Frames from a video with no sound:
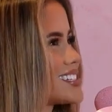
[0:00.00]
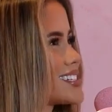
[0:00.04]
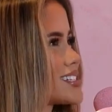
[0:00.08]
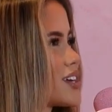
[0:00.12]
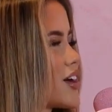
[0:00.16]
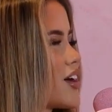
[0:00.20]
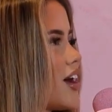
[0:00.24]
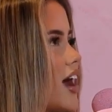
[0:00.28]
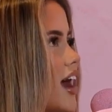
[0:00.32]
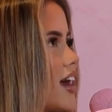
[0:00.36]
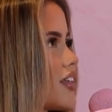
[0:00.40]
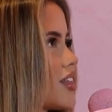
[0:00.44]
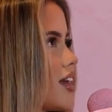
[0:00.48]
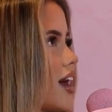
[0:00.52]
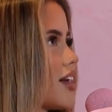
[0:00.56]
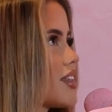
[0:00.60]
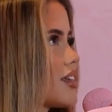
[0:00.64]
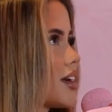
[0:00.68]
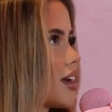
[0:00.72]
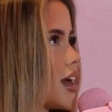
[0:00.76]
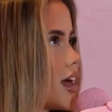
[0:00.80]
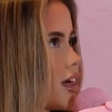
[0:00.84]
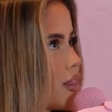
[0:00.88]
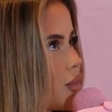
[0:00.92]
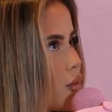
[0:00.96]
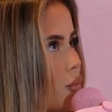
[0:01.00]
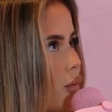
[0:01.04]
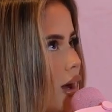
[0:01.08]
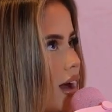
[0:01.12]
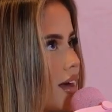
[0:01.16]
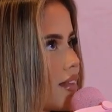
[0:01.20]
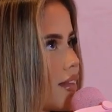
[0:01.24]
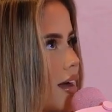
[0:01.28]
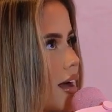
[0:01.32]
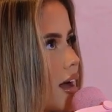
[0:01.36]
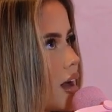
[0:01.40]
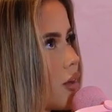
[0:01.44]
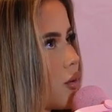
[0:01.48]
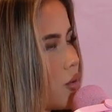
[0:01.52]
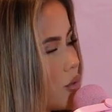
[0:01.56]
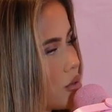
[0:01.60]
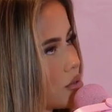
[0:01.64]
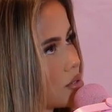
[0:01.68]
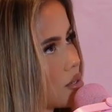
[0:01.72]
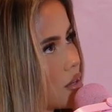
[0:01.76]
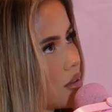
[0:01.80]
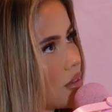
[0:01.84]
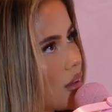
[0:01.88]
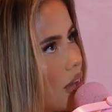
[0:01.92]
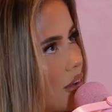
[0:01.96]
so I think either way, like, I'd
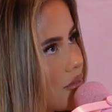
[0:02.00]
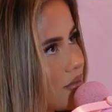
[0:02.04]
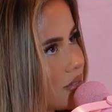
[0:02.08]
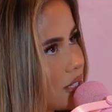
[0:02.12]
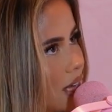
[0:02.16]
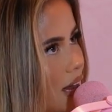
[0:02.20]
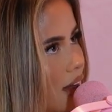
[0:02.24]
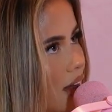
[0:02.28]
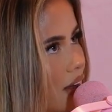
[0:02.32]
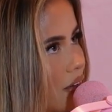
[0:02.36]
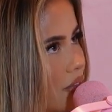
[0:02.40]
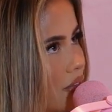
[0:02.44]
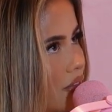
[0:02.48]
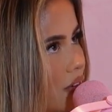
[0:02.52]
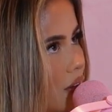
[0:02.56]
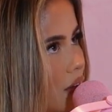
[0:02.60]
also love to have